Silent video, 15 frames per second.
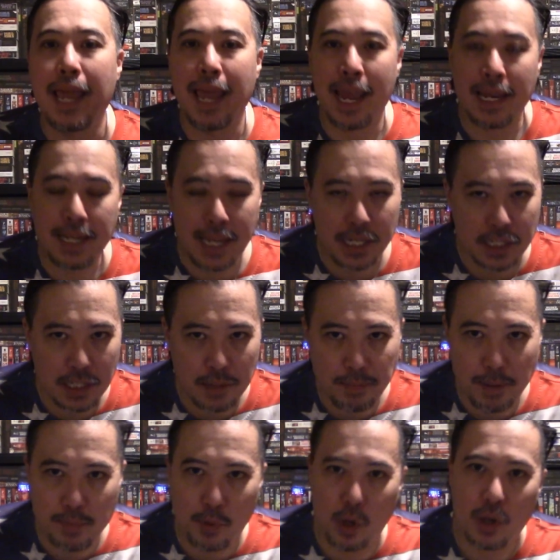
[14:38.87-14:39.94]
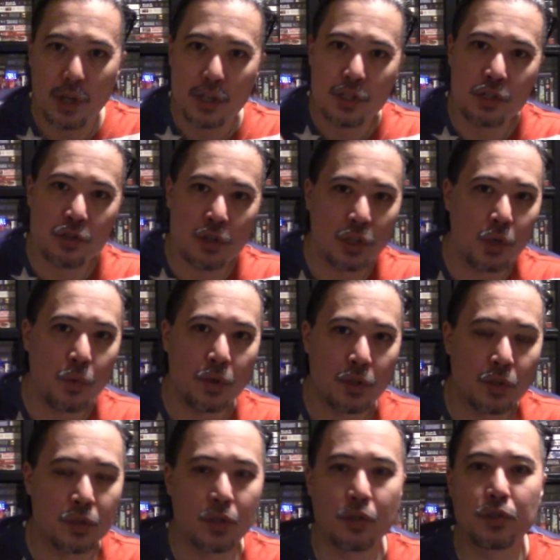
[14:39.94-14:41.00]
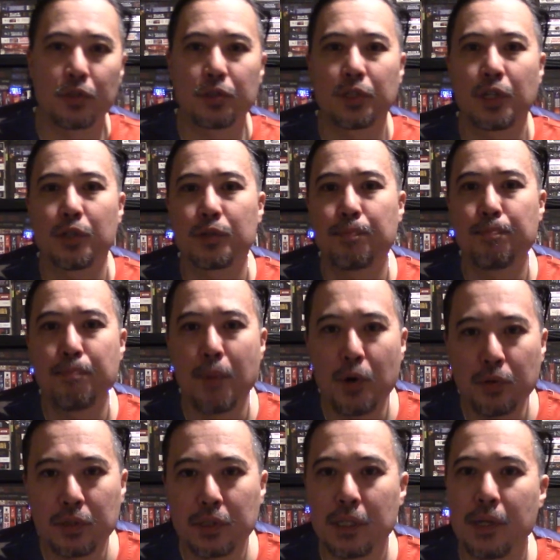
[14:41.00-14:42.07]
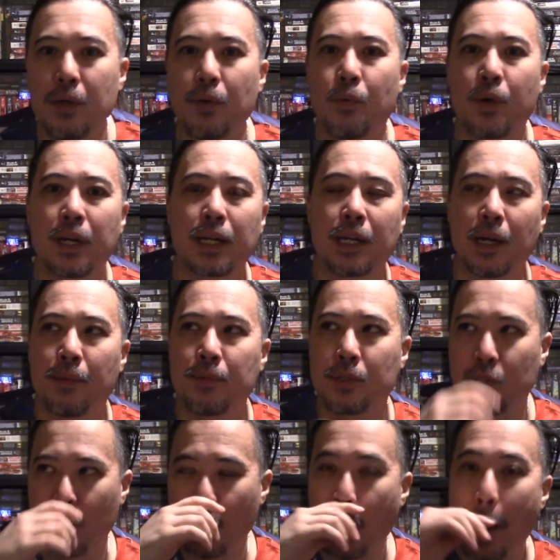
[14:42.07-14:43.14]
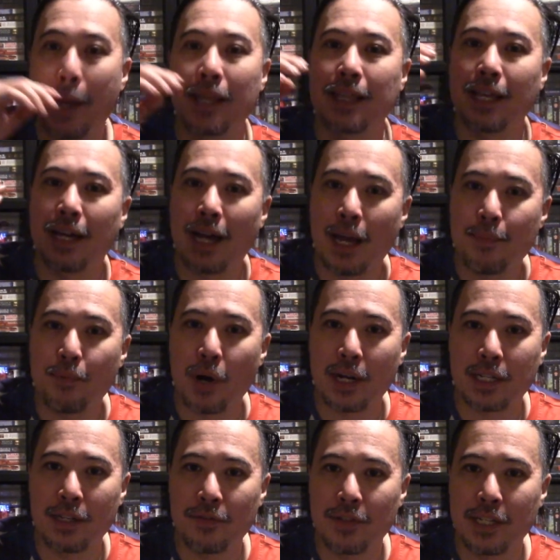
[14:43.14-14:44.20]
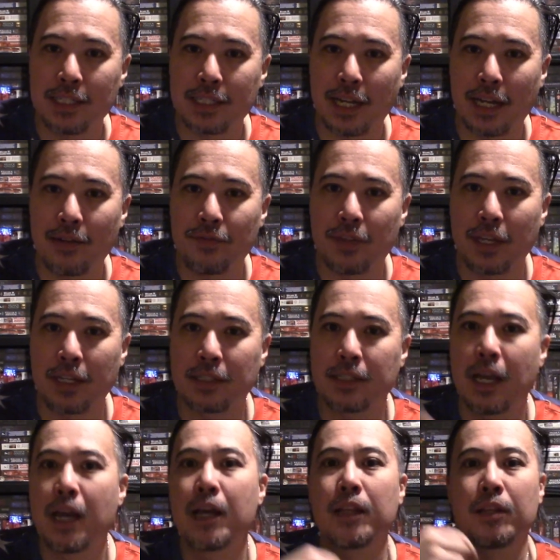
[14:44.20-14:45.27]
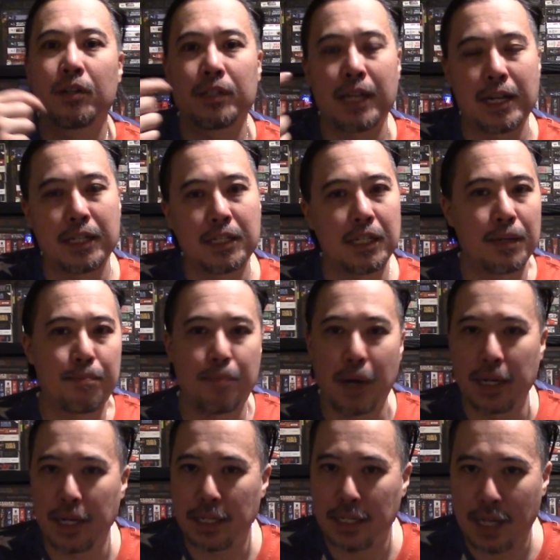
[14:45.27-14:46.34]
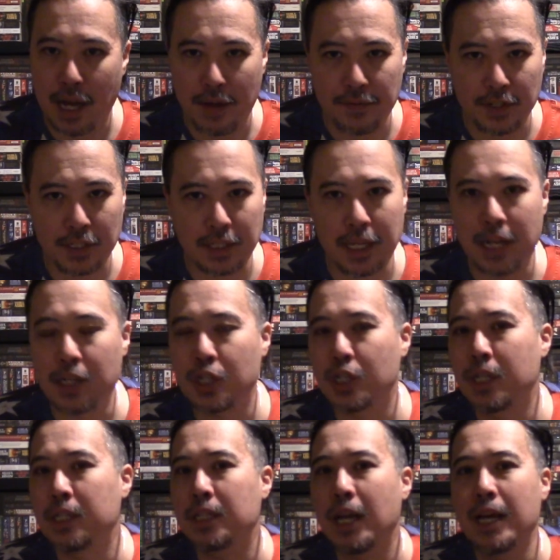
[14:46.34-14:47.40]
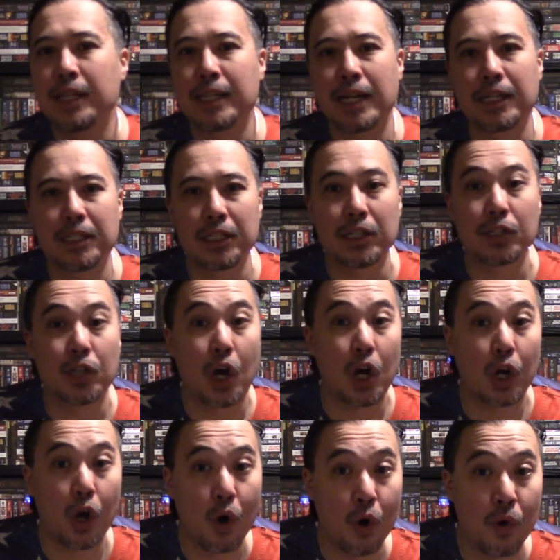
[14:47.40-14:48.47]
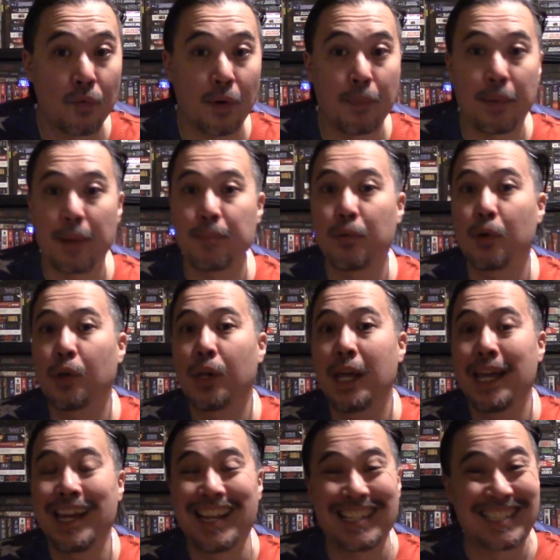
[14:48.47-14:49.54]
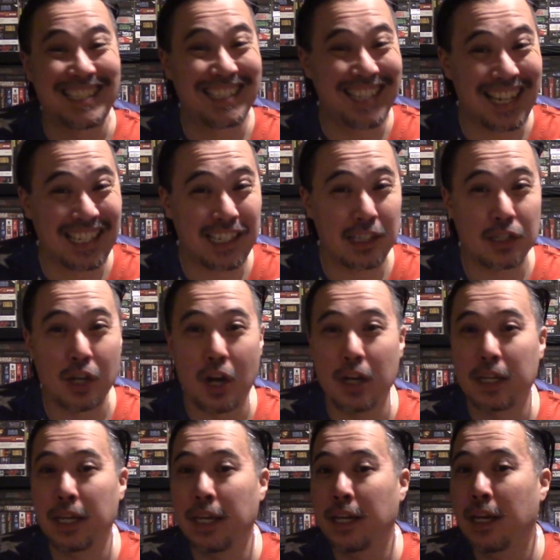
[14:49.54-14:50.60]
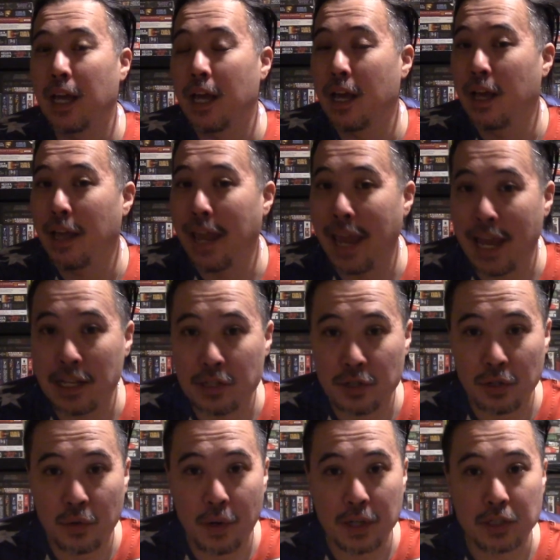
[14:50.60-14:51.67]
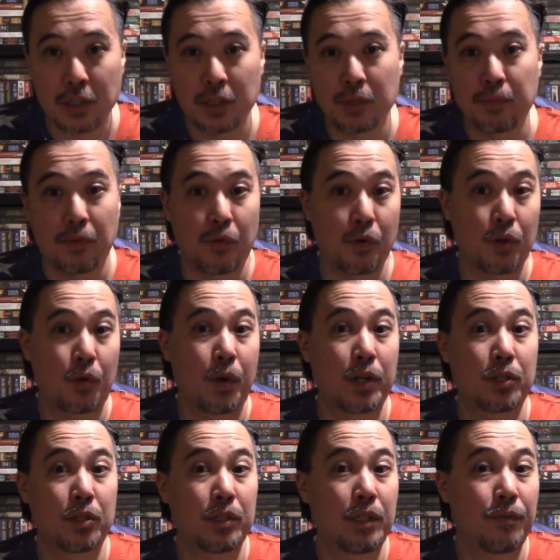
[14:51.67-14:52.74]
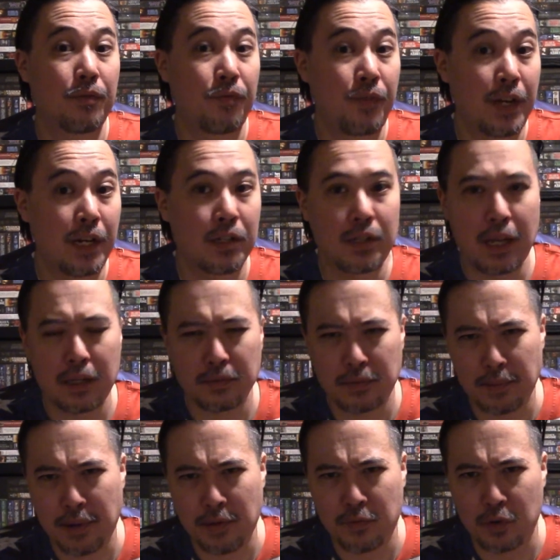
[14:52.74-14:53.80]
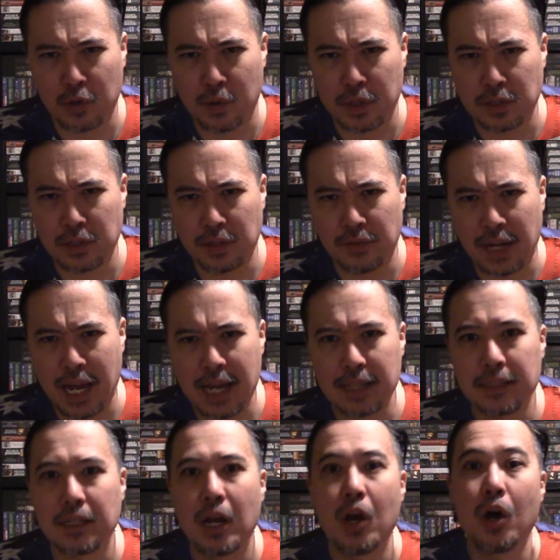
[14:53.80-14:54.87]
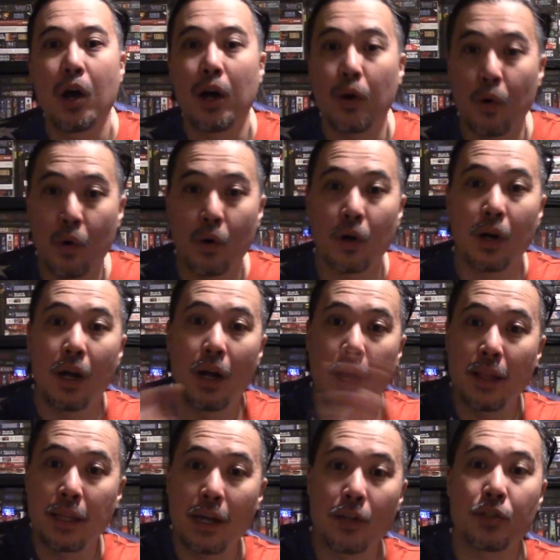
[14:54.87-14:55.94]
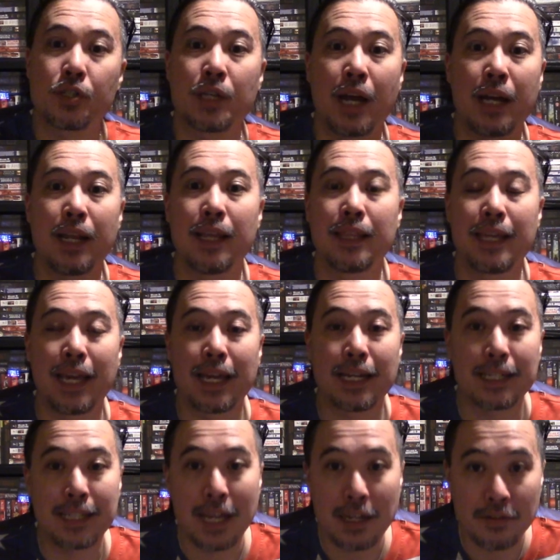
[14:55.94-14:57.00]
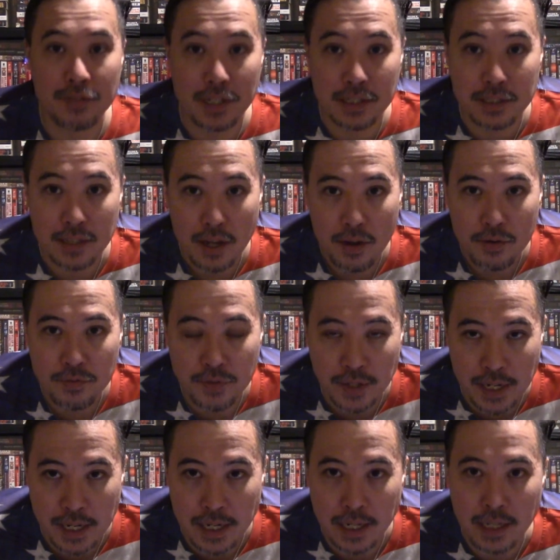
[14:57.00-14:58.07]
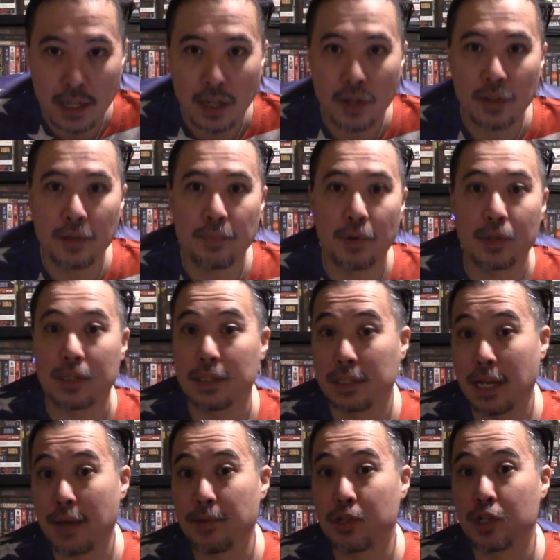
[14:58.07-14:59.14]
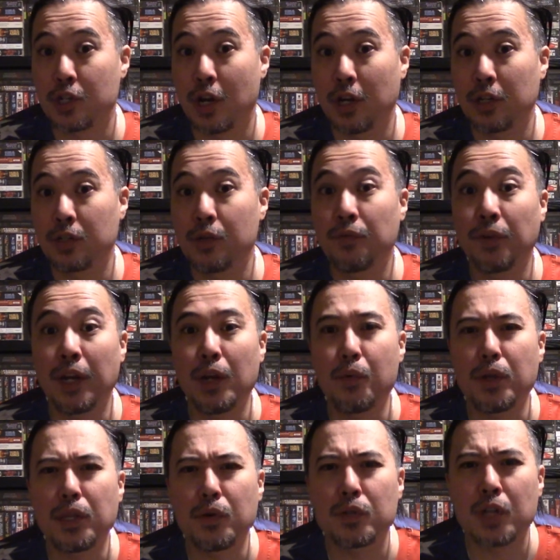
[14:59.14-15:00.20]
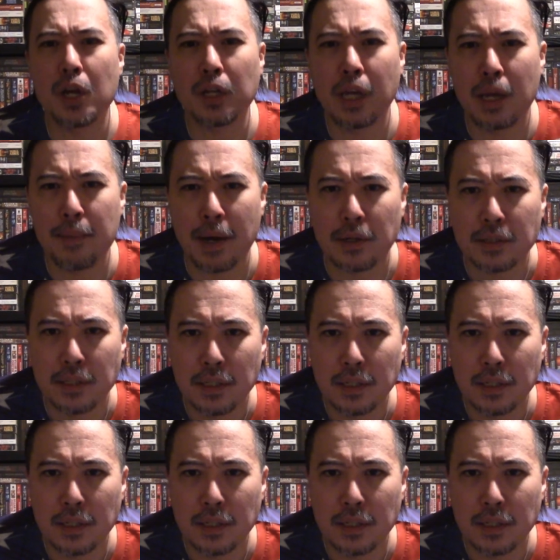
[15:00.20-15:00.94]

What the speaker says: ADHD people struggle with their social skills mostly when it comes to the hyperactivity side of things, their tendency to butt into conversations, tendency to talk over people, incessant talking, answered questions before the question's even finished, sometimes before the question's even asked, or on the other side, the inattentiveness, forgetting the person's name that you're talking to, forgetting what they were talking about.